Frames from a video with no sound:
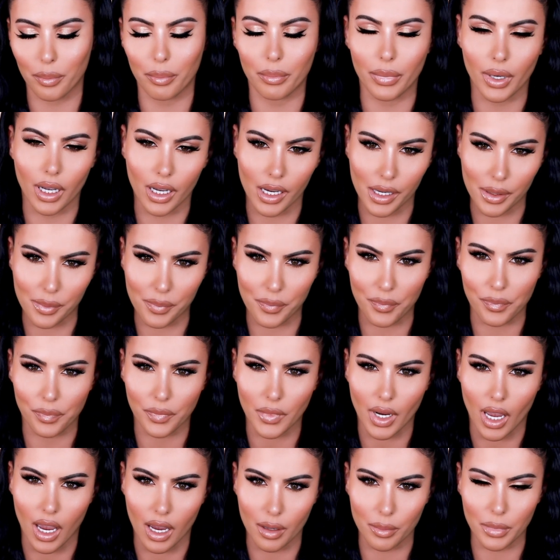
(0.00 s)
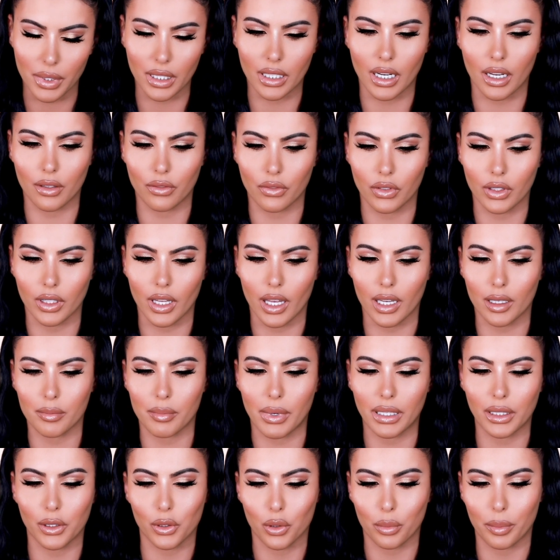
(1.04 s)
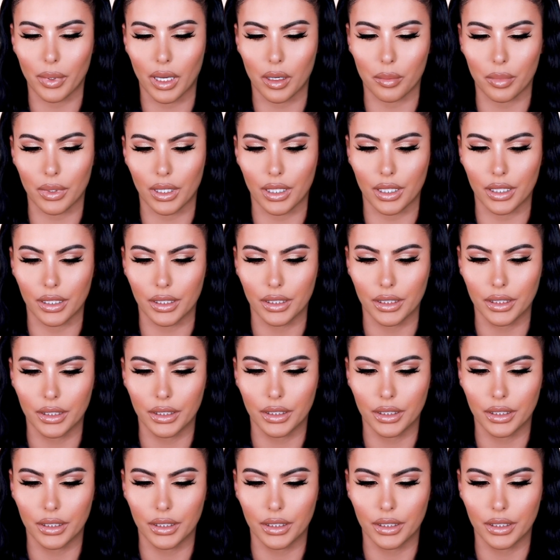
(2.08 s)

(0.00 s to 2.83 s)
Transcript: but I mean, I feel like my little baby,